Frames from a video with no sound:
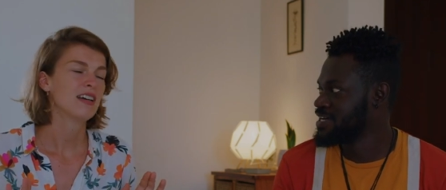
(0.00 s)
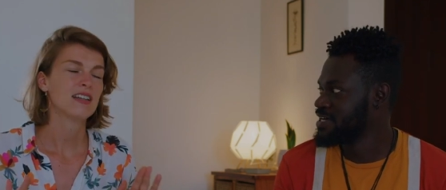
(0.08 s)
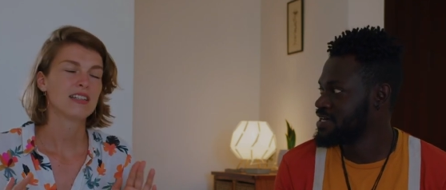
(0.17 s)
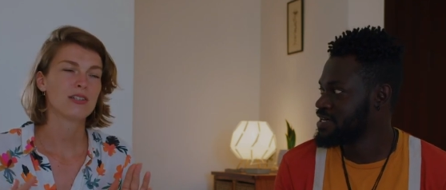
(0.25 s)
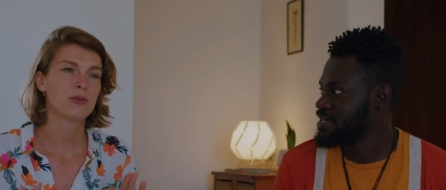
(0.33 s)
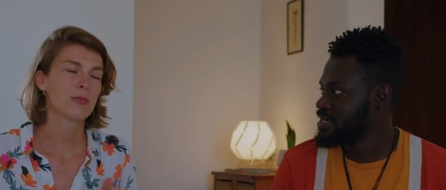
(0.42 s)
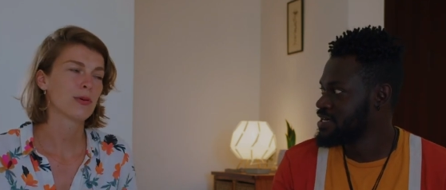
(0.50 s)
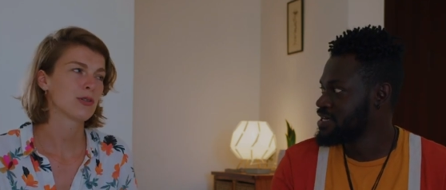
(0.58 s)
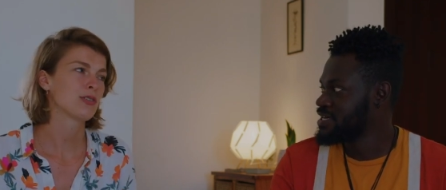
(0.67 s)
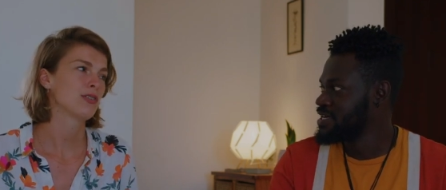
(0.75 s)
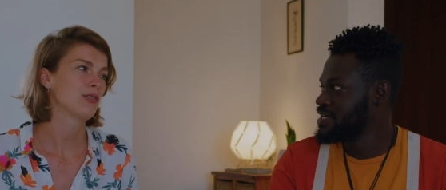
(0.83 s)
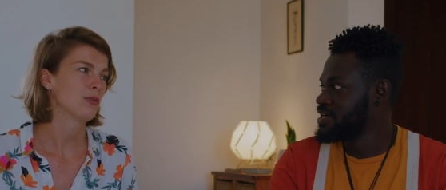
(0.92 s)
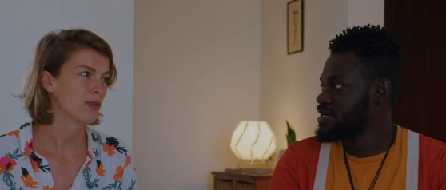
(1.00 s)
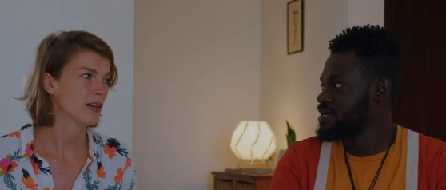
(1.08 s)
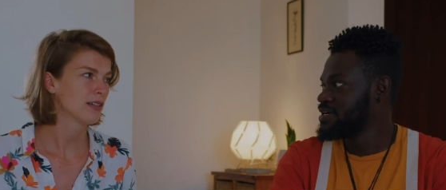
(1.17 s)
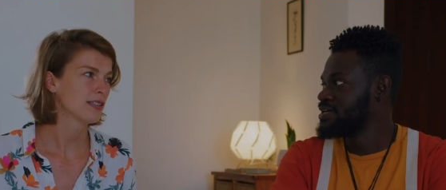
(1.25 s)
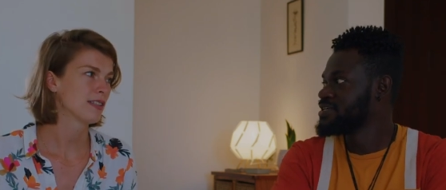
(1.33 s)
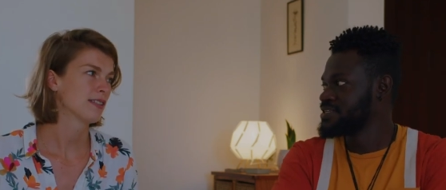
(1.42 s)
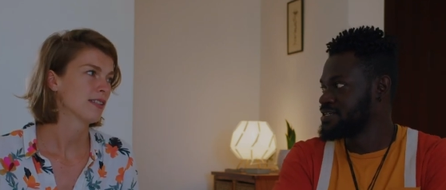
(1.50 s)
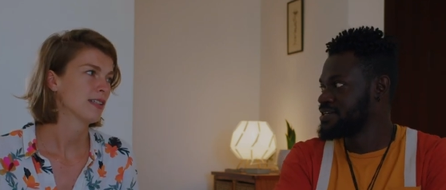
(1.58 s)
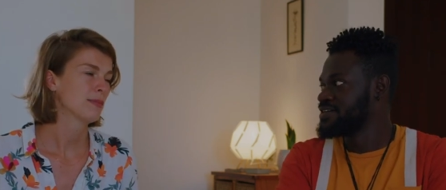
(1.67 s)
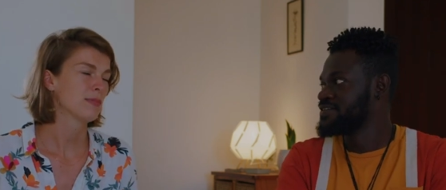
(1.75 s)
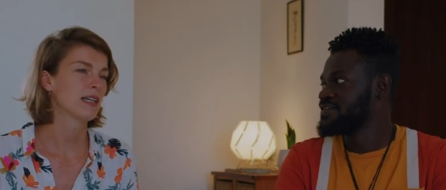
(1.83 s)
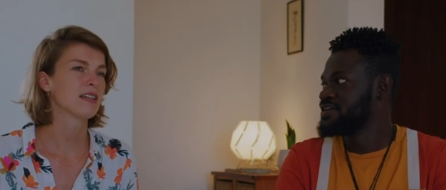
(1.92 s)
Speaker 1: your person or not.
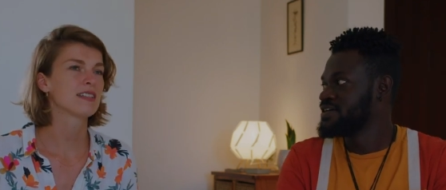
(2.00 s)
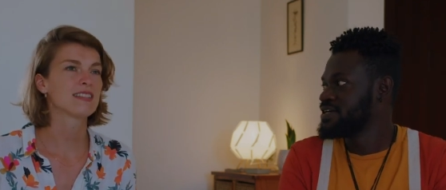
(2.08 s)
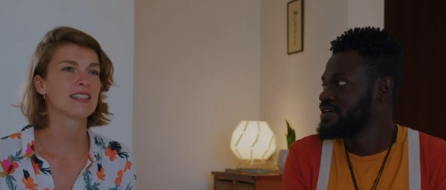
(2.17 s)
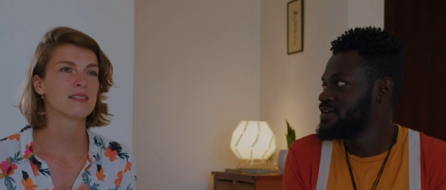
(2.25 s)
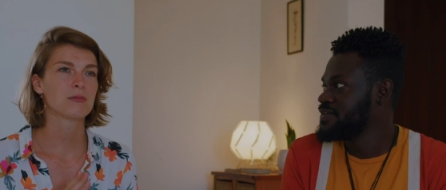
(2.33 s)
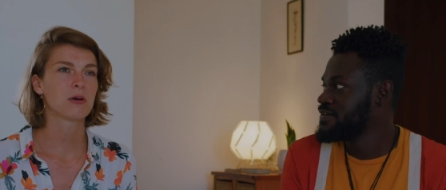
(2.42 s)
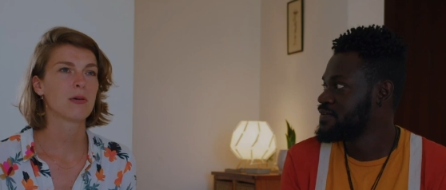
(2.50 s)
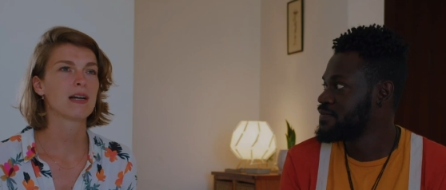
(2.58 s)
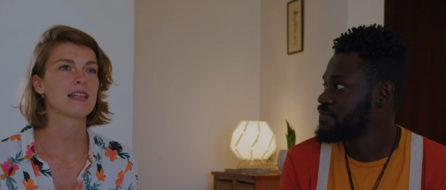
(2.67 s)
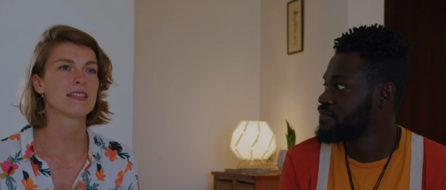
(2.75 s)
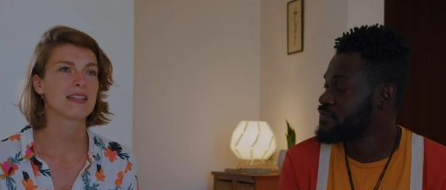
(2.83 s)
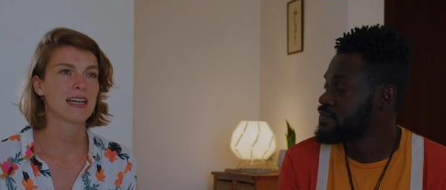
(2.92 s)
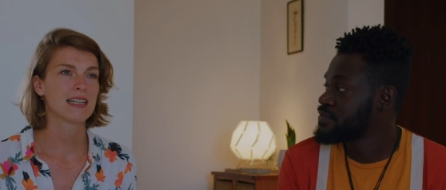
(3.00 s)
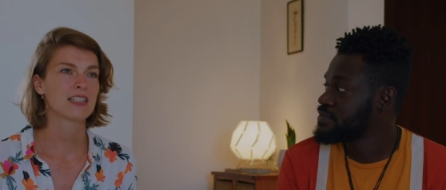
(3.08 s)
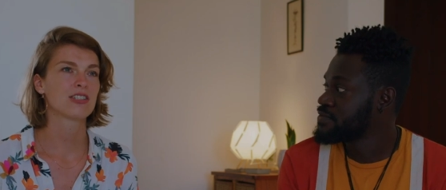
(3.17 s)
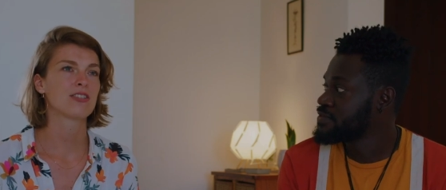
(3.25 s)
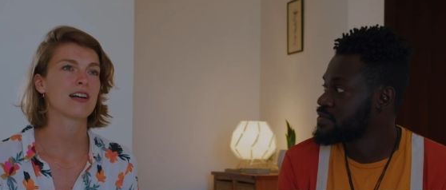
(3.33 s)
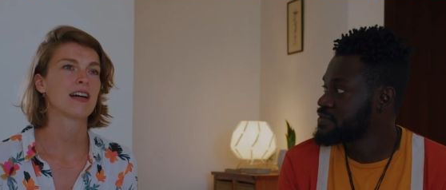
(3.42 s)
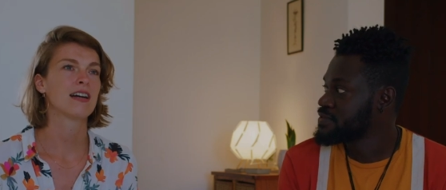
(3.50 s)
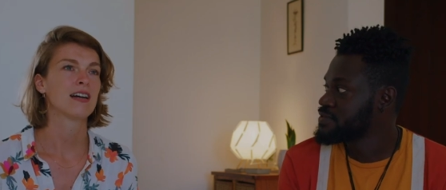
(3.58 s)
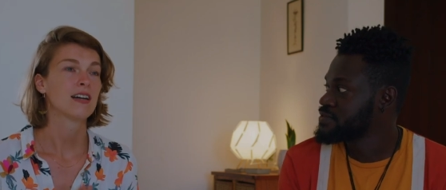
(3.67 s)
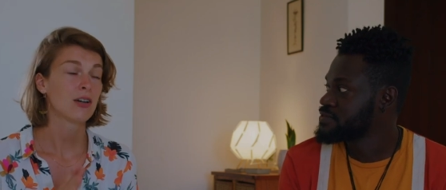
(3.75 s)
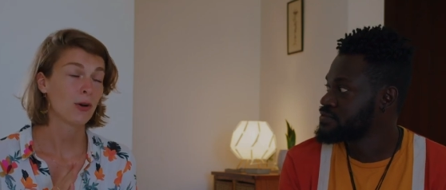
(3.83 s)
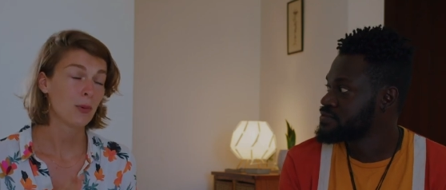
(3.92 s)
Yeah. Because it requires extra
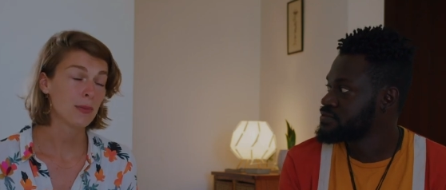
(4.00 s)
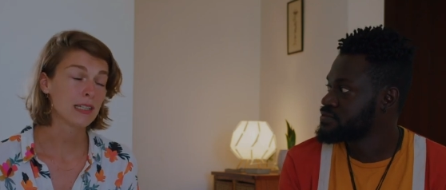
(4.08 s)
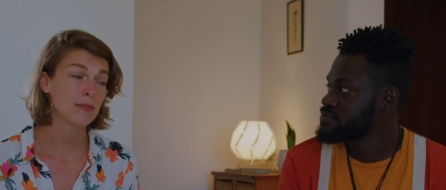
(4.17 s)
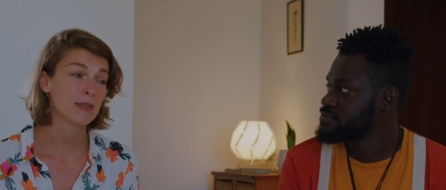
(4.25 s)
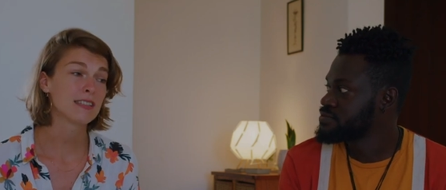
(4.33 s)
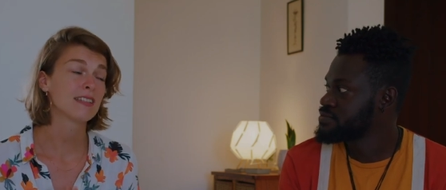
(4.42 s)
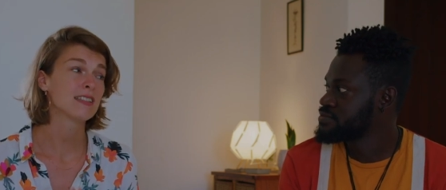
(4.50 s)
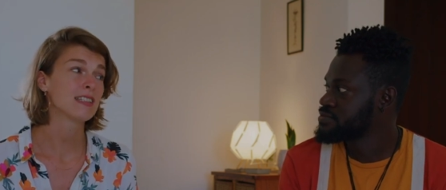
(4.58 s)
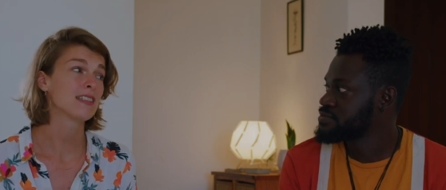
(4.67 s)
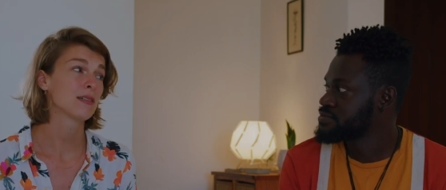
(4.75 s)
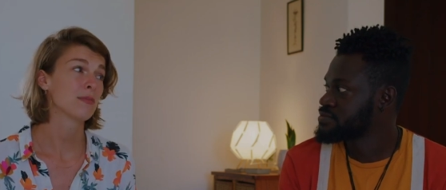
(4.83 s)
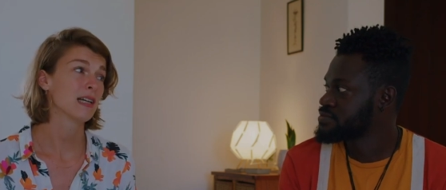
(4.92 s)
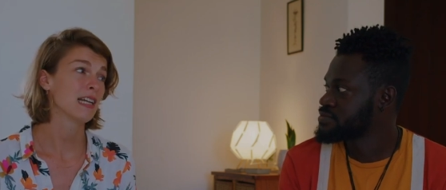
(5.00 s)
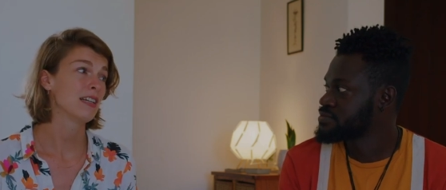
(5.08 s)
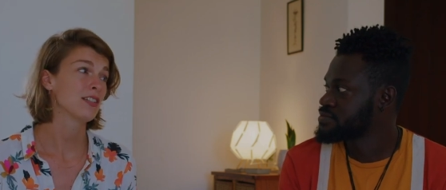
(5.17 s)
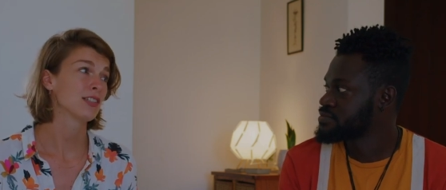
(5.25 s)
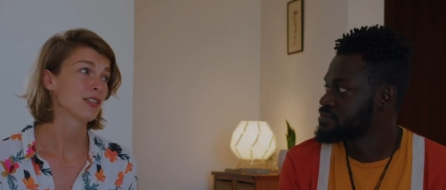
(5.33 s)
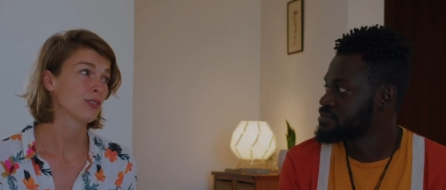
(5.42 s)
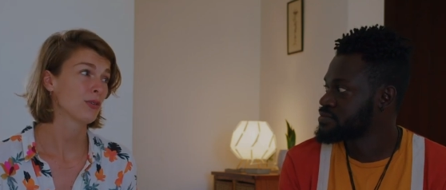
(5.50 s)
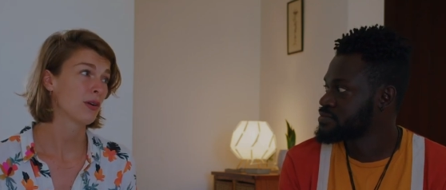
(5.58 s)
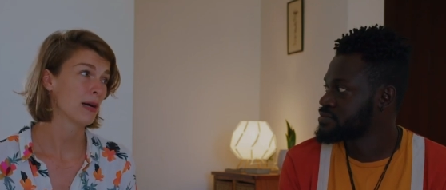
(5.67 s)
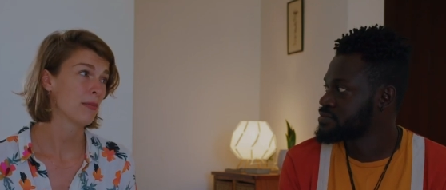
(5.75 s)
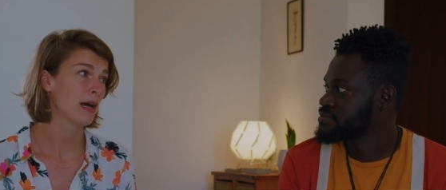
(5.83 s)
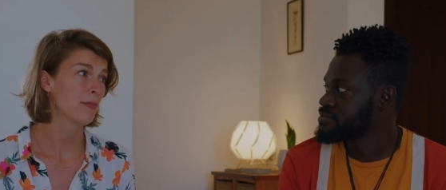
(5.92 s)
commitment and determination. So
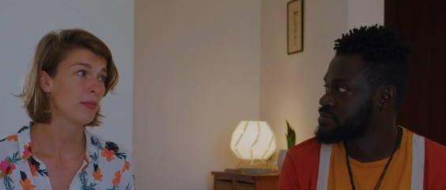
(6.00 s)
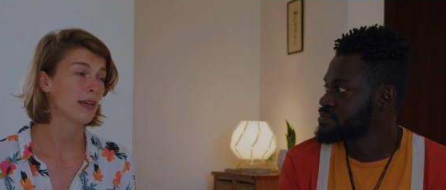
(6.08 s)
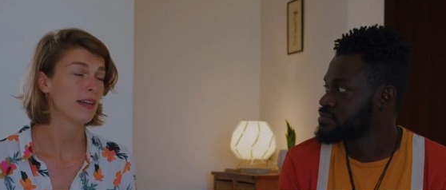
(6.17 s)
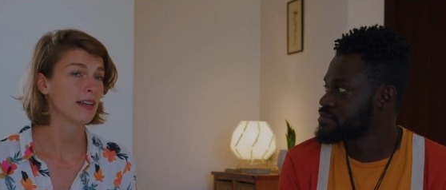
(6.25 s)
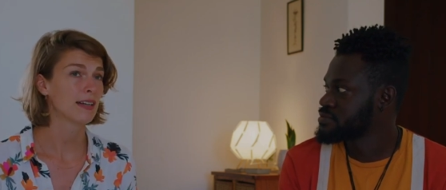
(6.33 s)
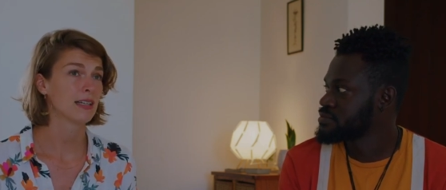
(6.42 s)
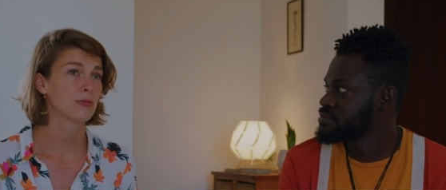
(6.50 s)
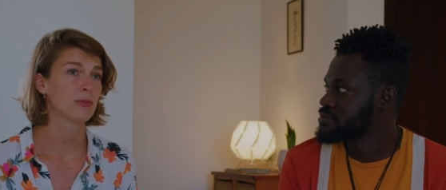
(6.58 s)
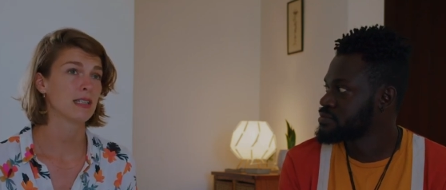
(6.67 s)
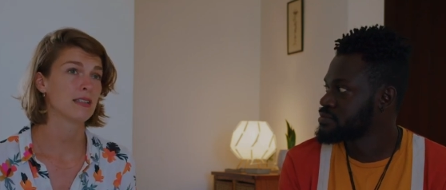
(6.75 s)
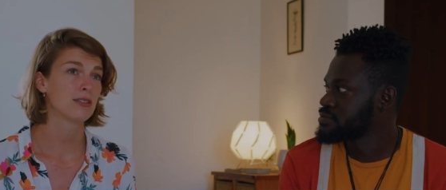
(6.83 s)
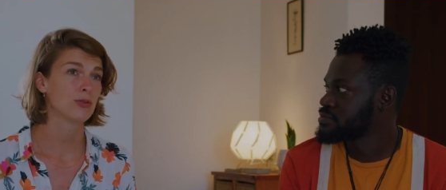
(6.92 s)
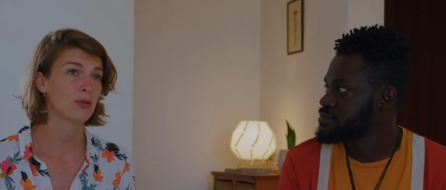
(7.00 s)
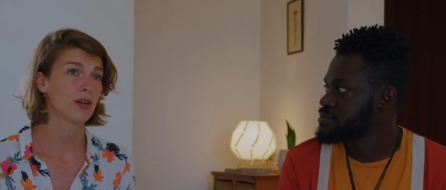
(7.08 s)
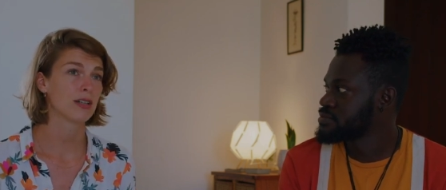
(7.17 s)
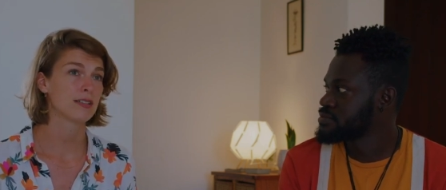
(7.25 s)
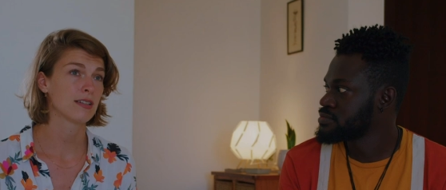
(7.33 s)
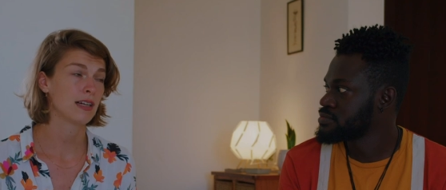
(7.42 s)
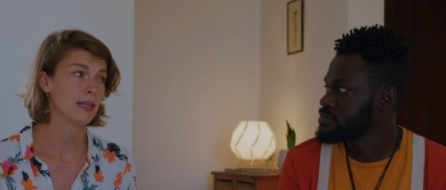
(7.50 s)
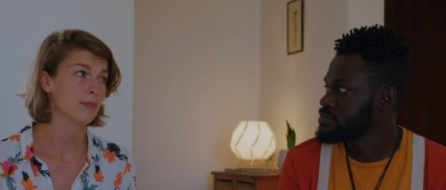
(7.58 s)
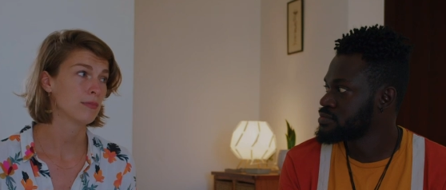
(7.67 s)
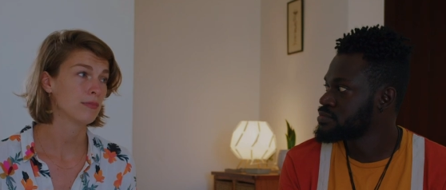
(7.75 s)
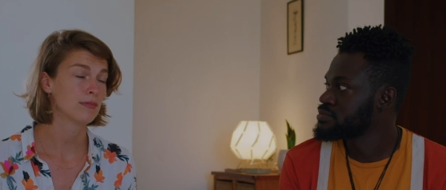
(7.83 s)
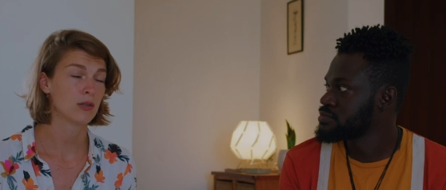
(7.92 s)
I'm happy that we took our
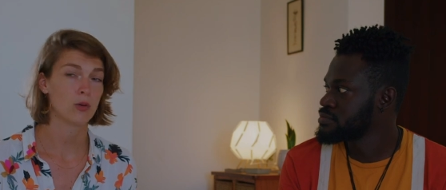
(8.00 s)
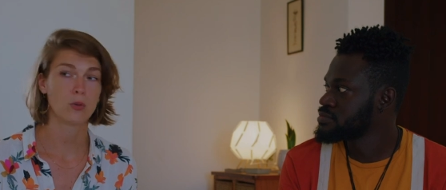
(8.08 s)
time.